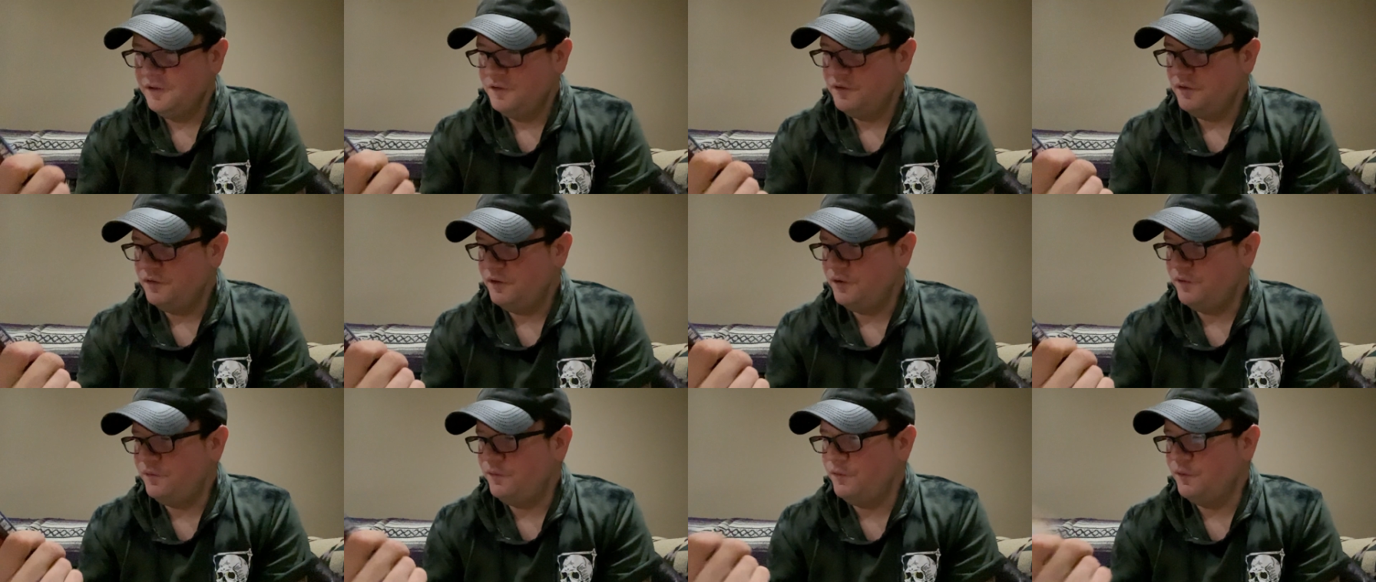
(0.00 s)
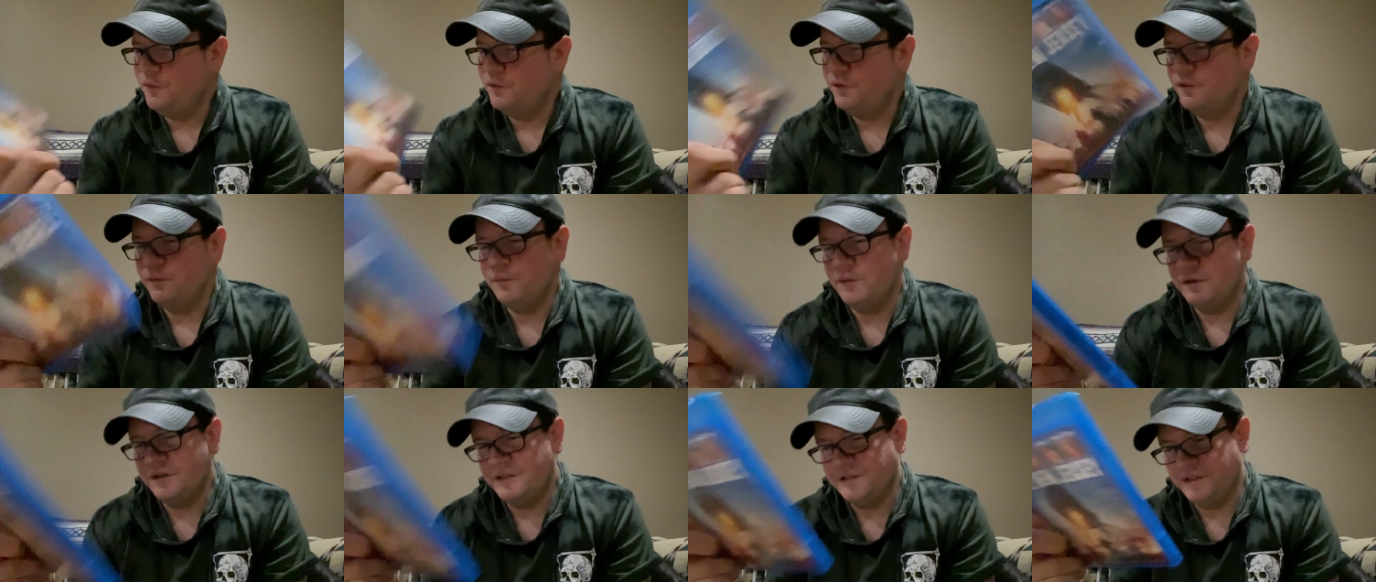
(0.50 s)
So I look forward to
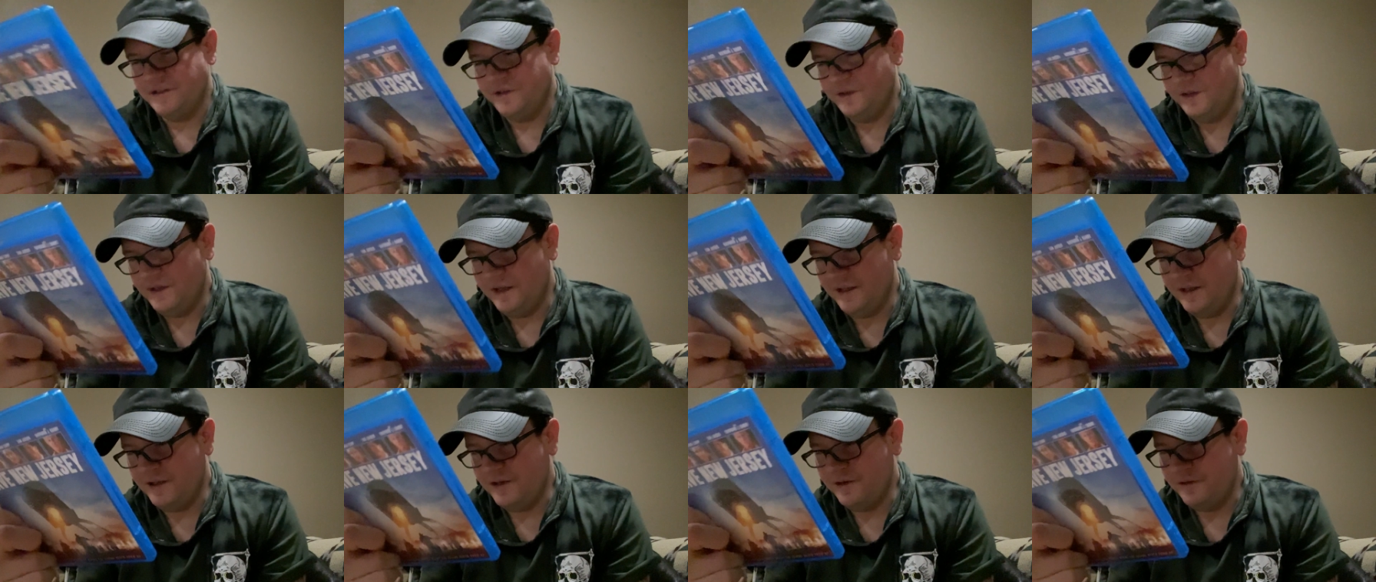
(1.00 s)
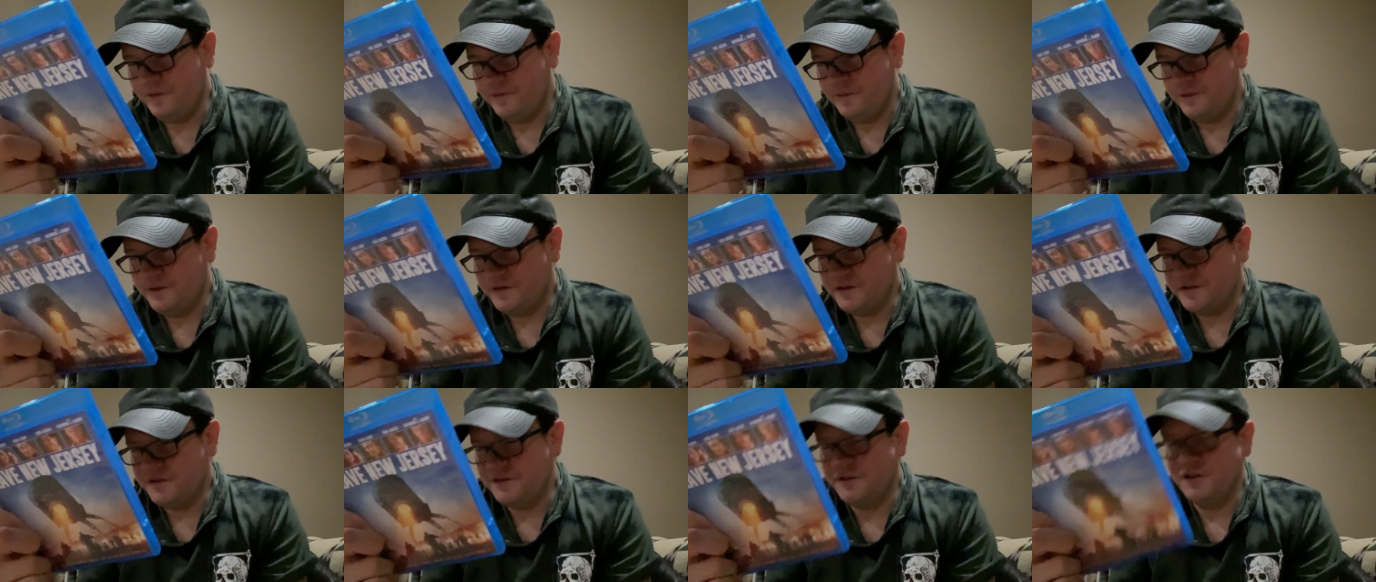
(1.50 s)
watching that.
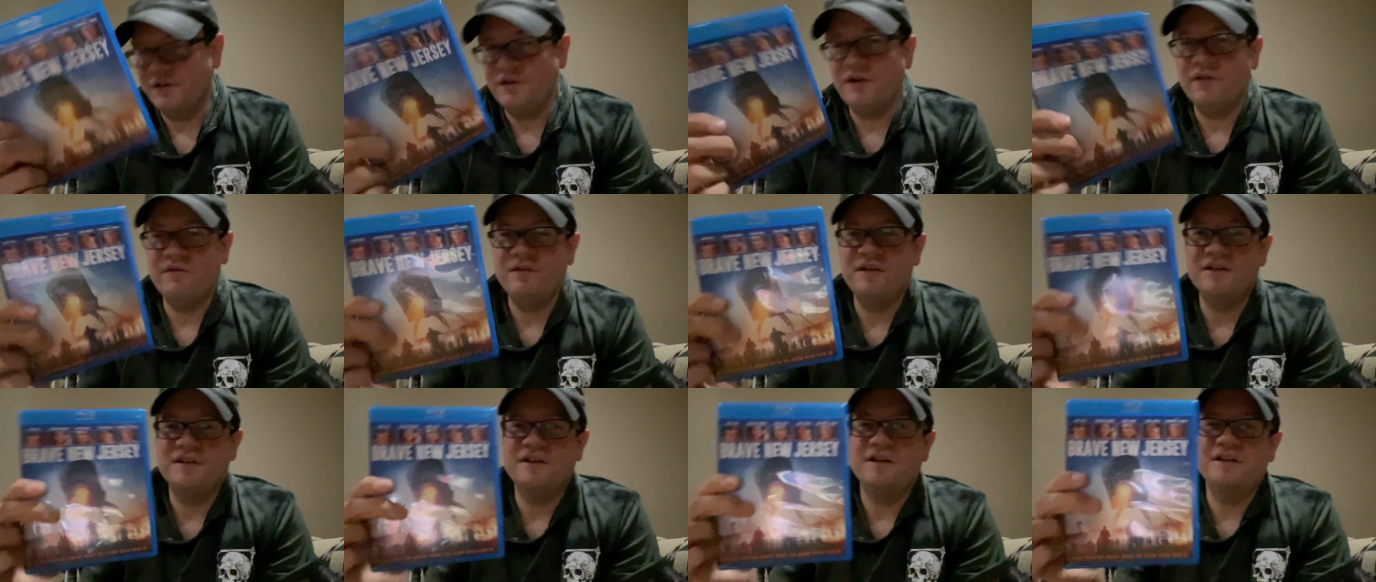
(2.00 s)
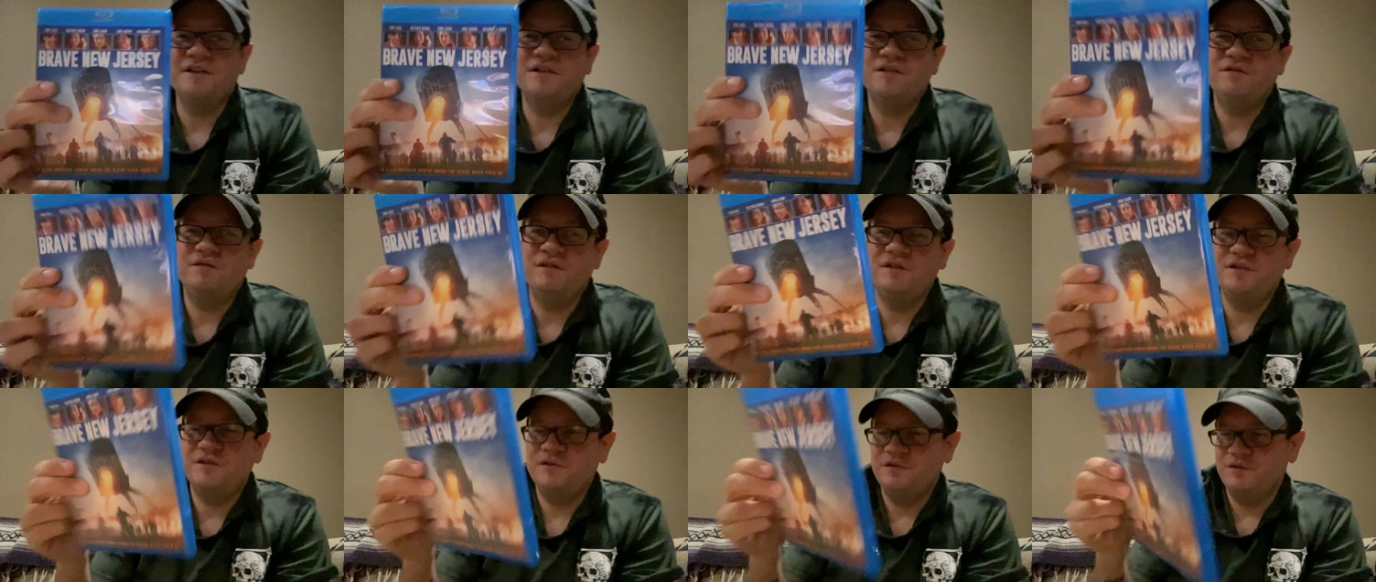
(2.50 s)
This is a Gravitas
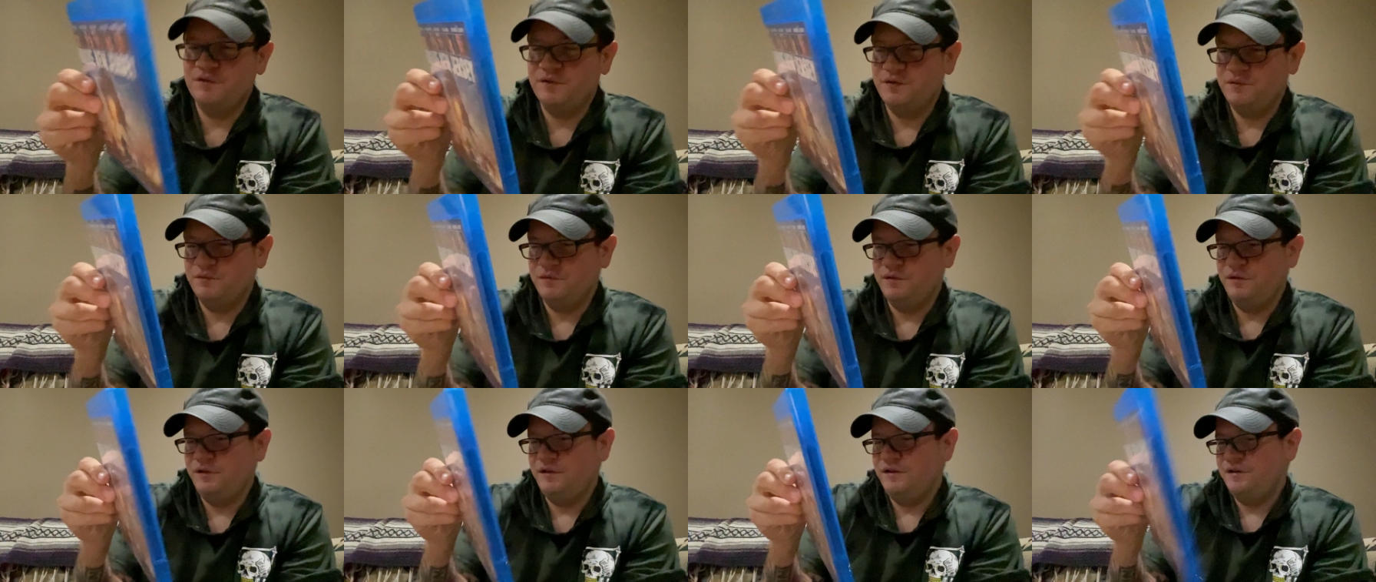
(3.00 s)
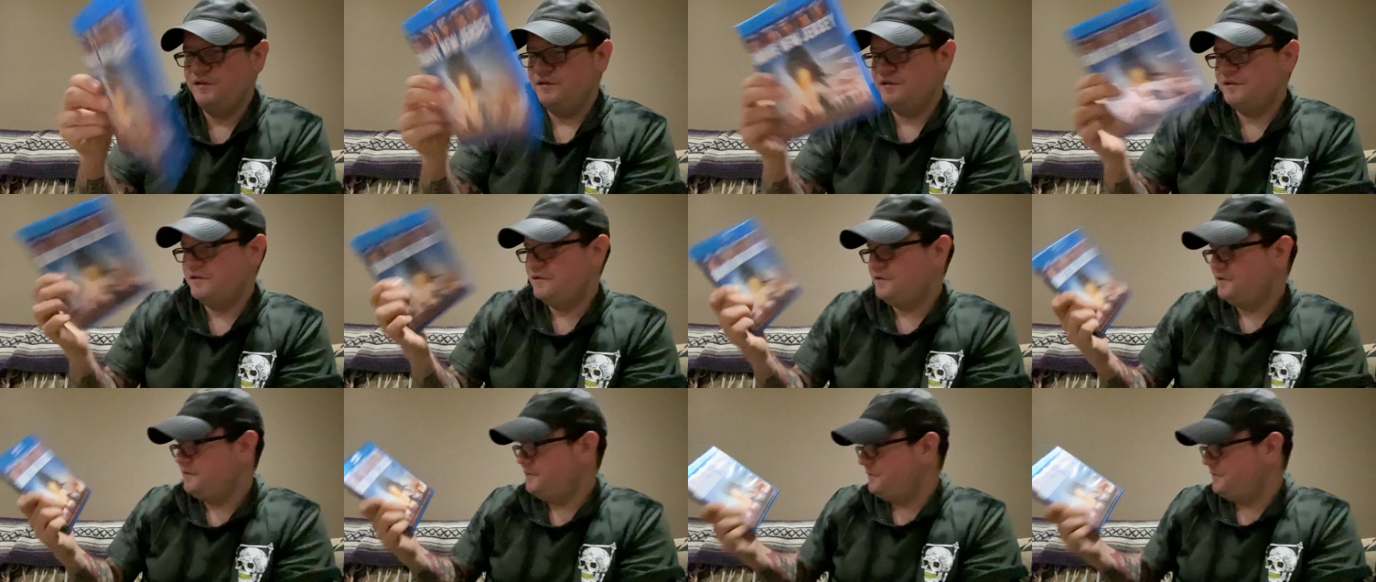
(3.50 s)
Ventures release.